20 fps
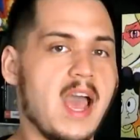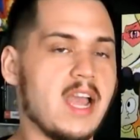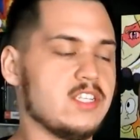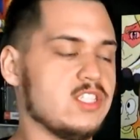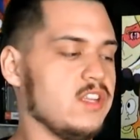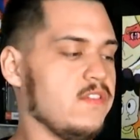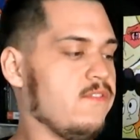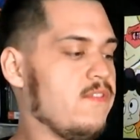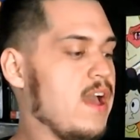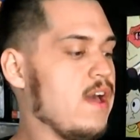I
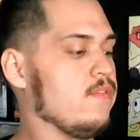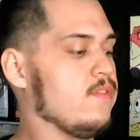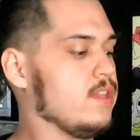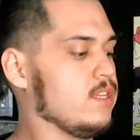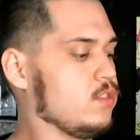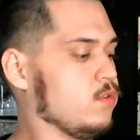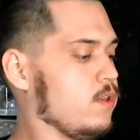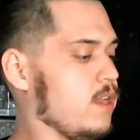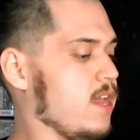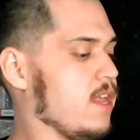actually found
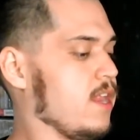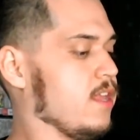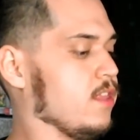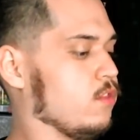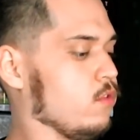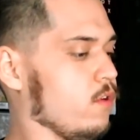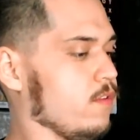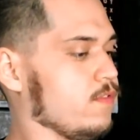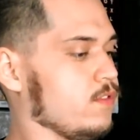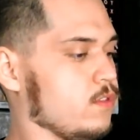this one at a
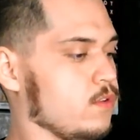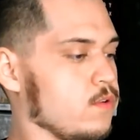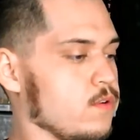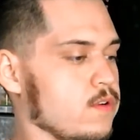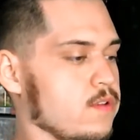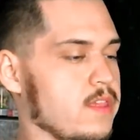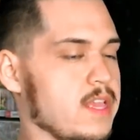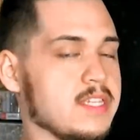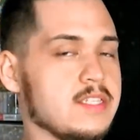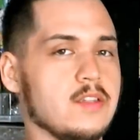thrift
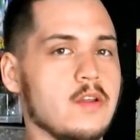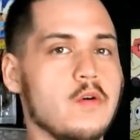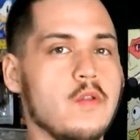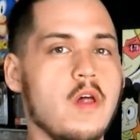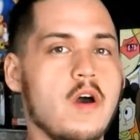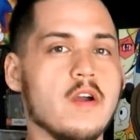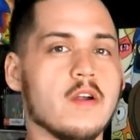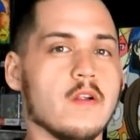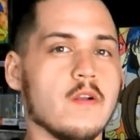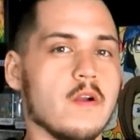store that's no
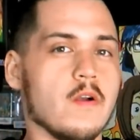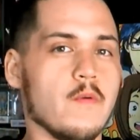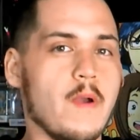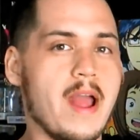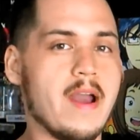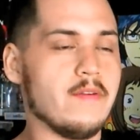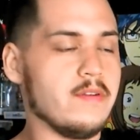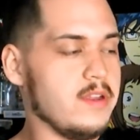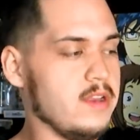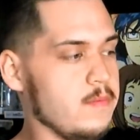longer
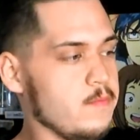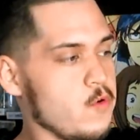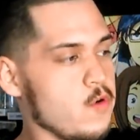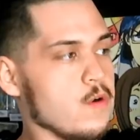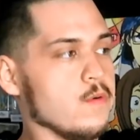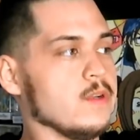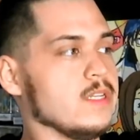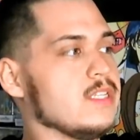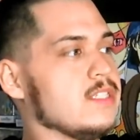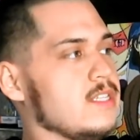around
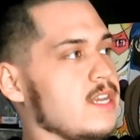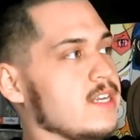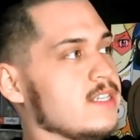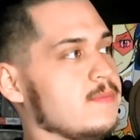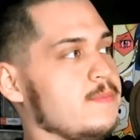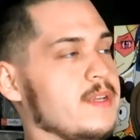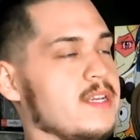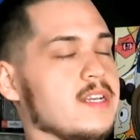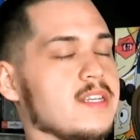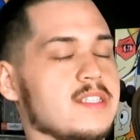anymore, which sucks
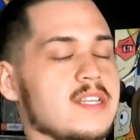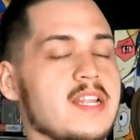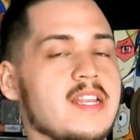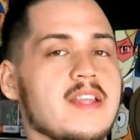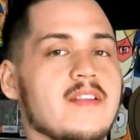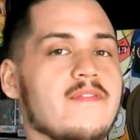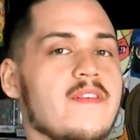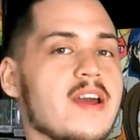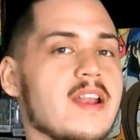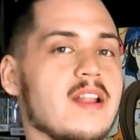because I
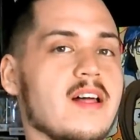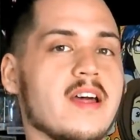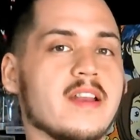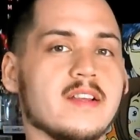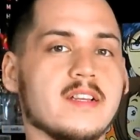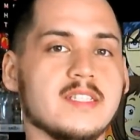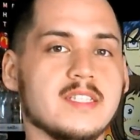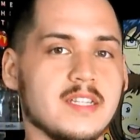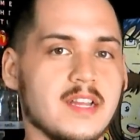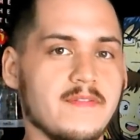did find a lot of
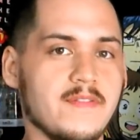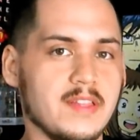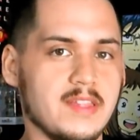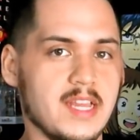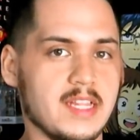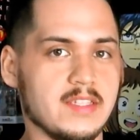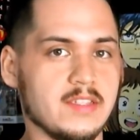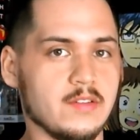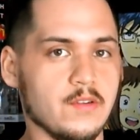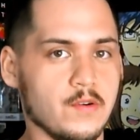good stuff at
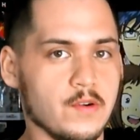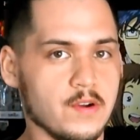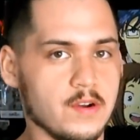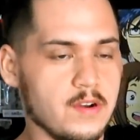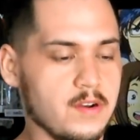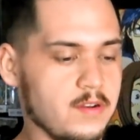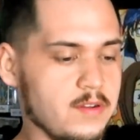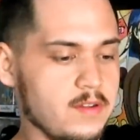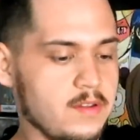that store.